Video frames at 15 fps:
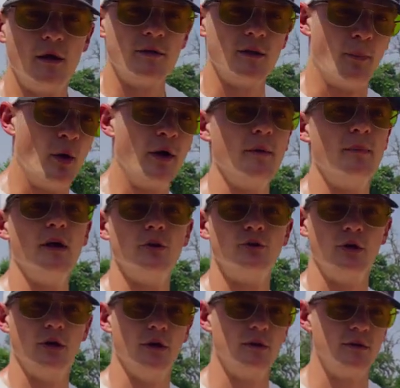The point of the build
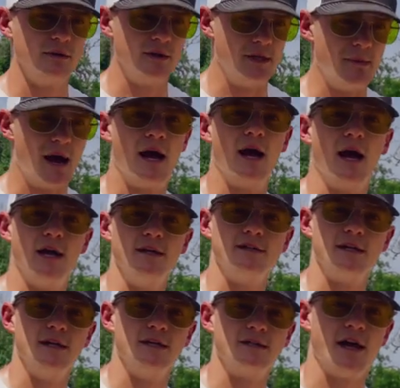drill, in my eyes,
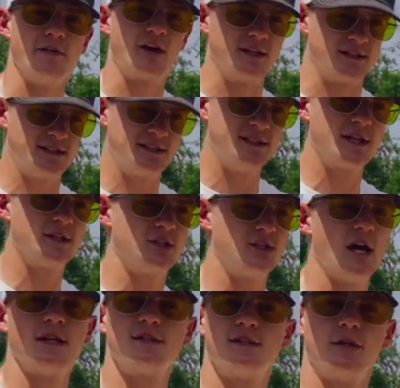is I've got 6
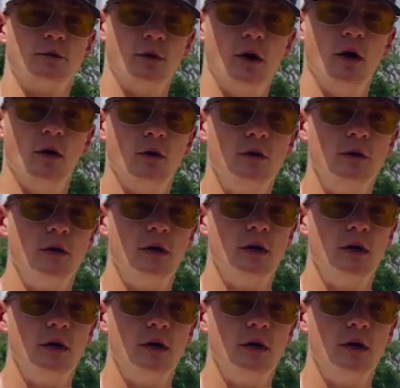shots in a row